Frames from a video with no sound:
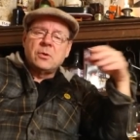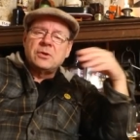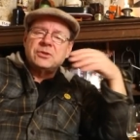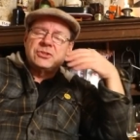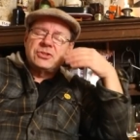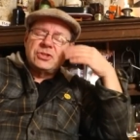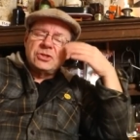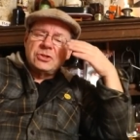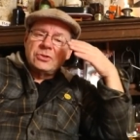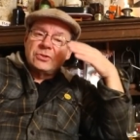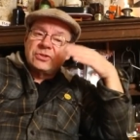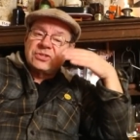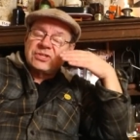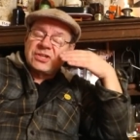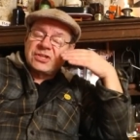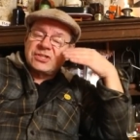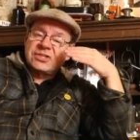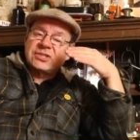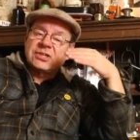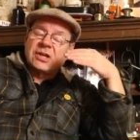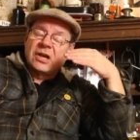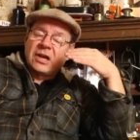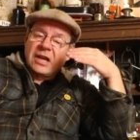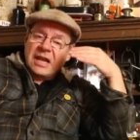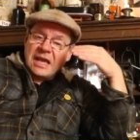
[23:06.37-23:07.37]
want to use the
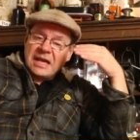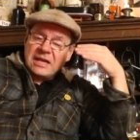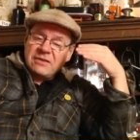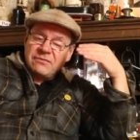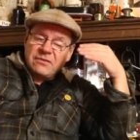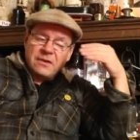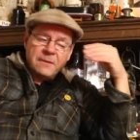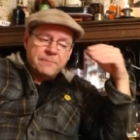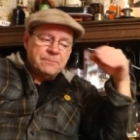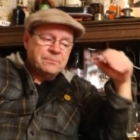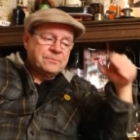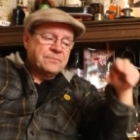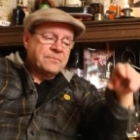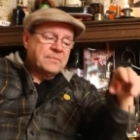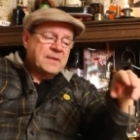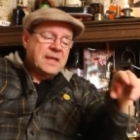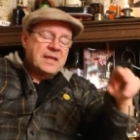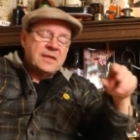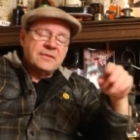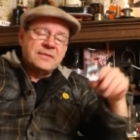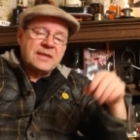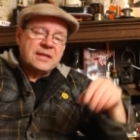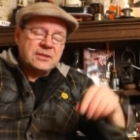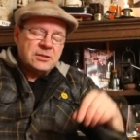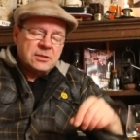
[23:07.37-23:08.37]
saliva,
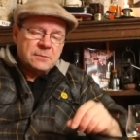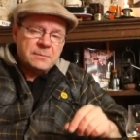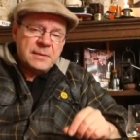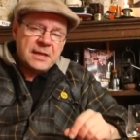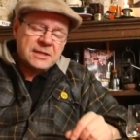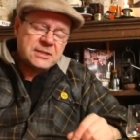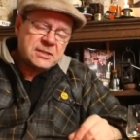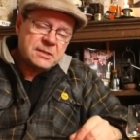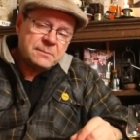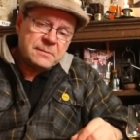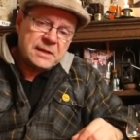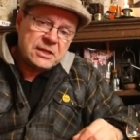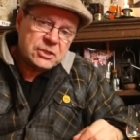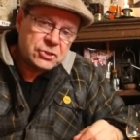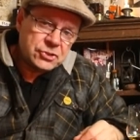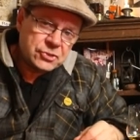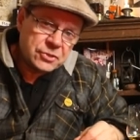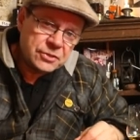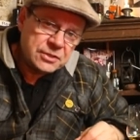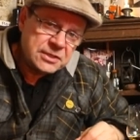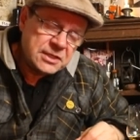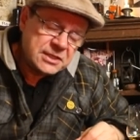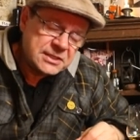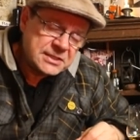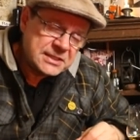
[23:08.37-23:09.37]
then you better make
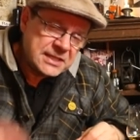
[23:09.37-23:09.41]
sure you